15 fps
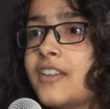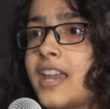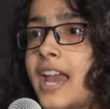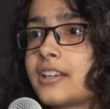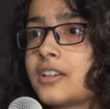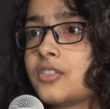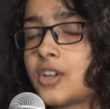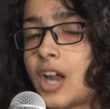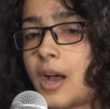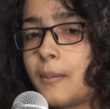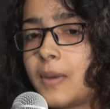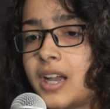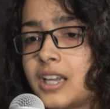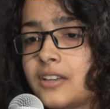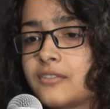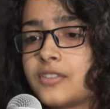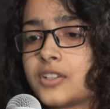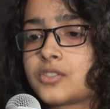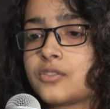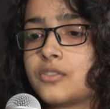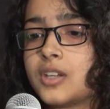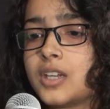we had a drama in
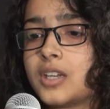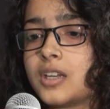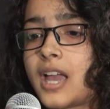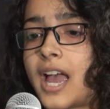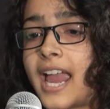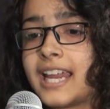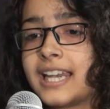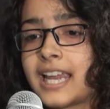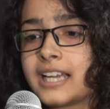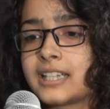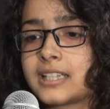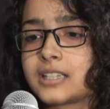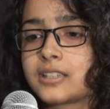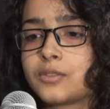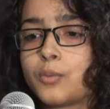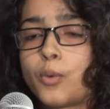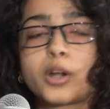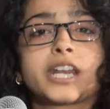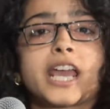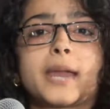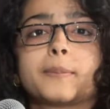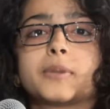which we highlighted
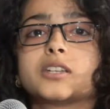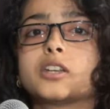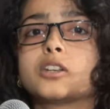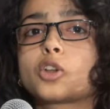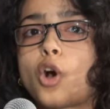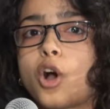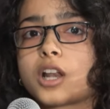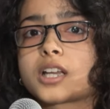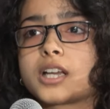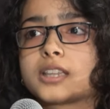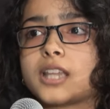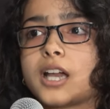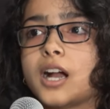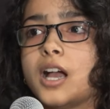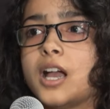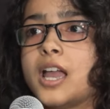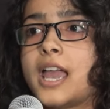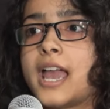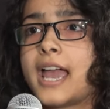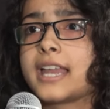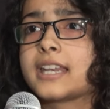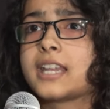what happened in Kolkata
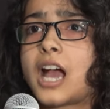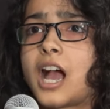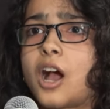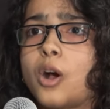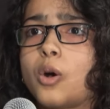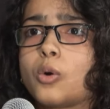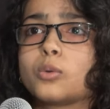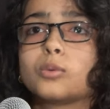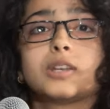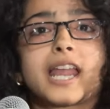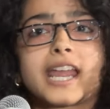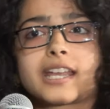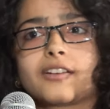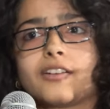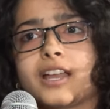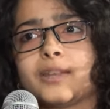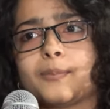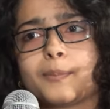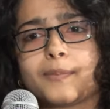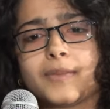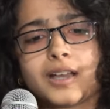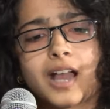and how, like,
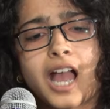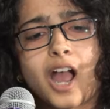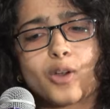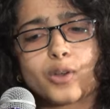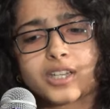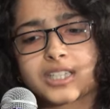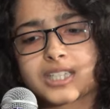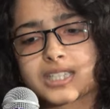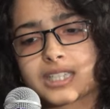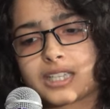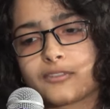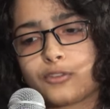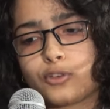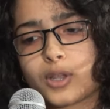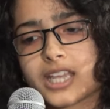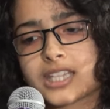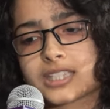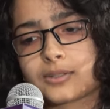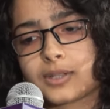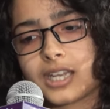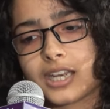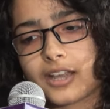how it is
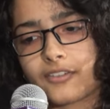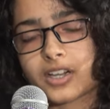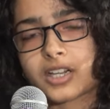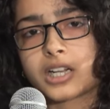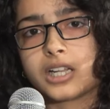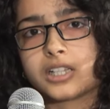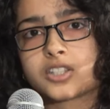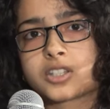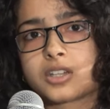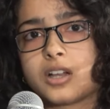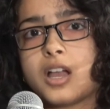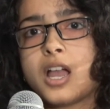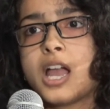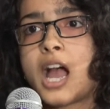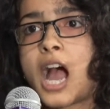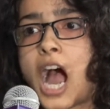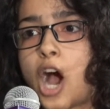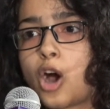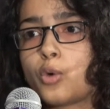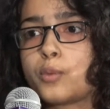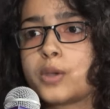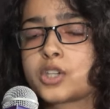influenced in our culture,
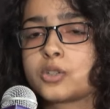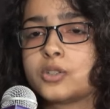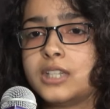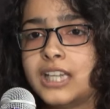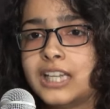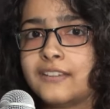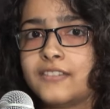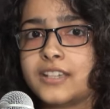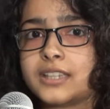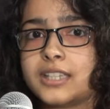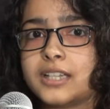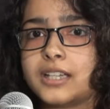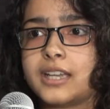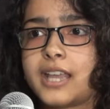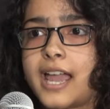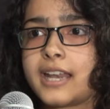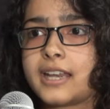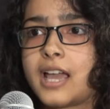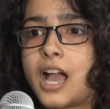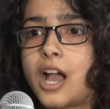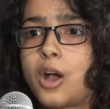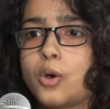how we should deal with it,
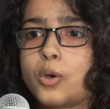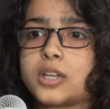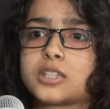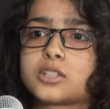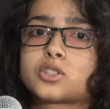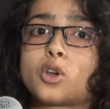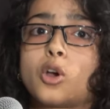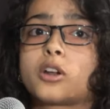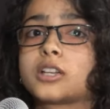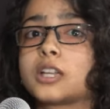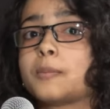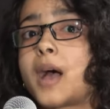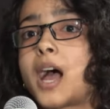and how it is taught in